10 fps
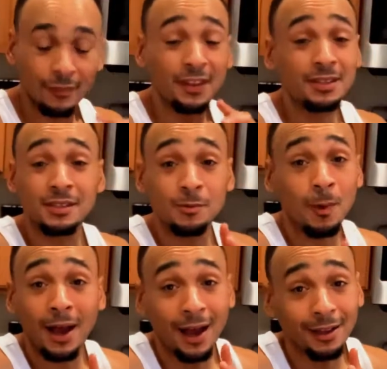This is
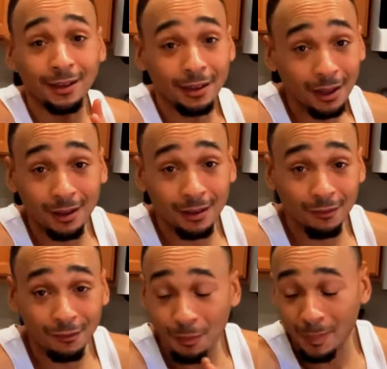why I love
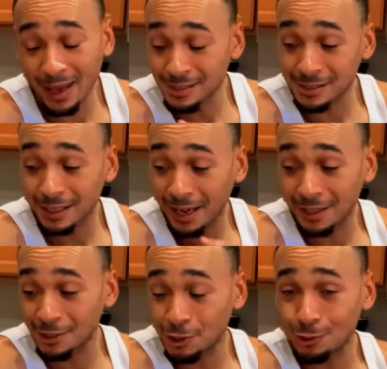the
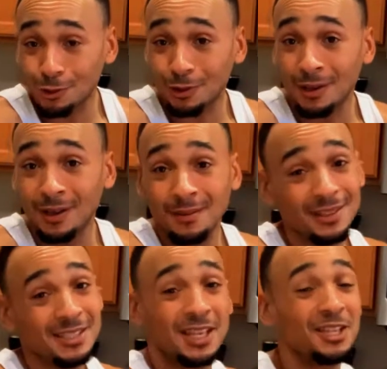masticating juicer.
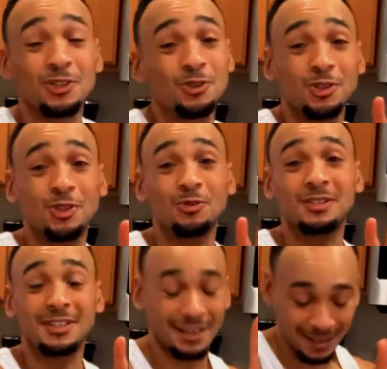Because other juices, you
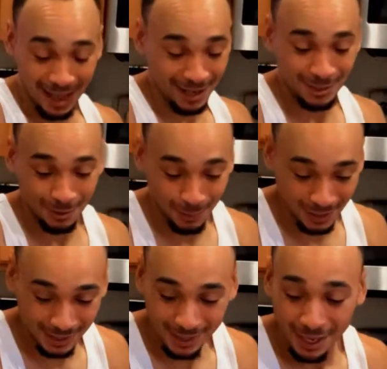just cannot do
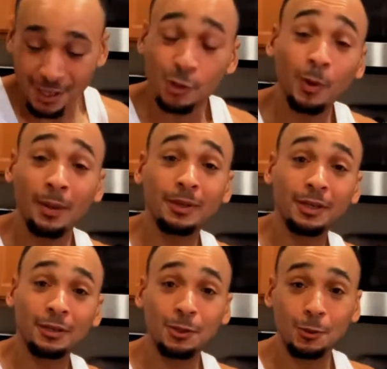this. So what I'm
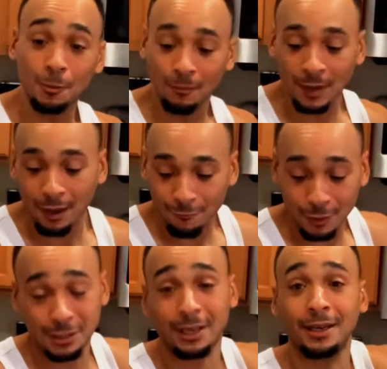going to do,
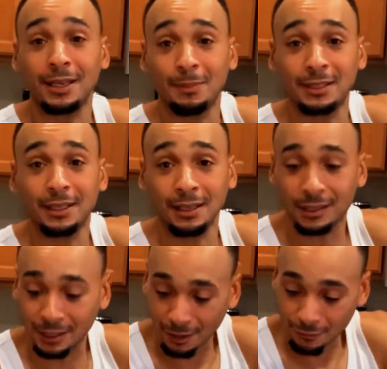first I got to get my thing
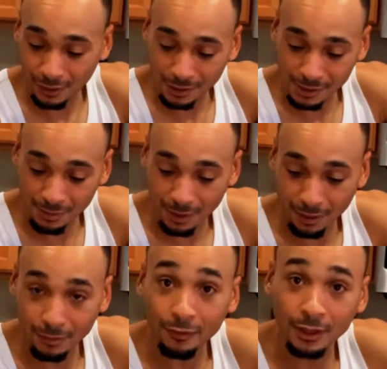cleaned out. If you didn't see my
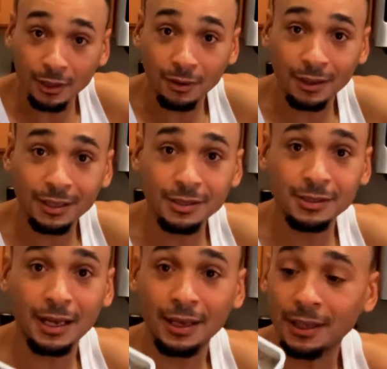other video, I
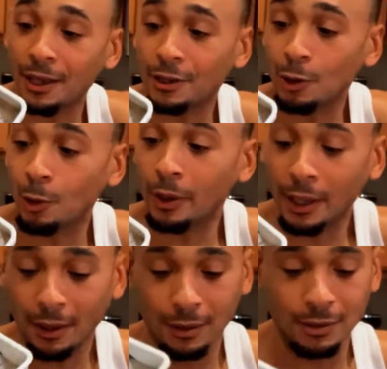just got done doing
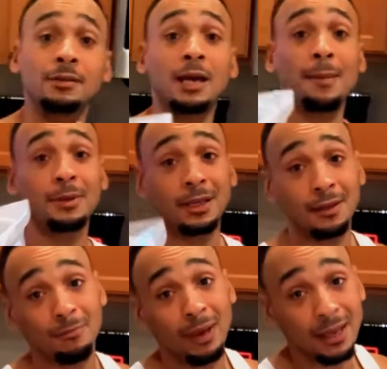it. Time to
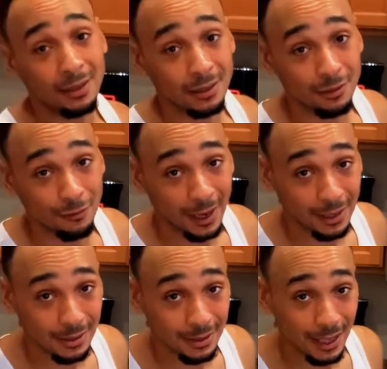get making this
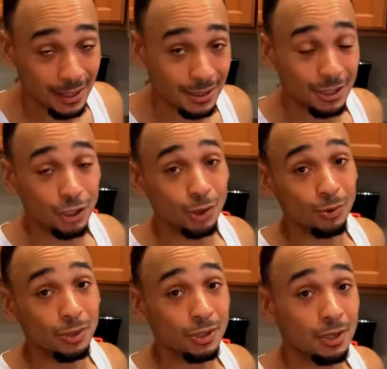fancy dancy
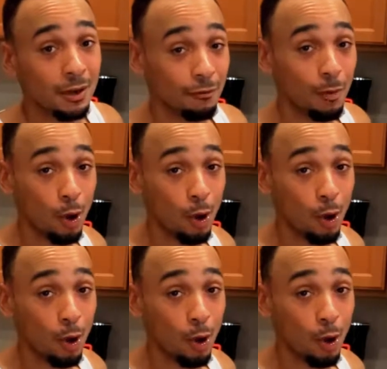juice from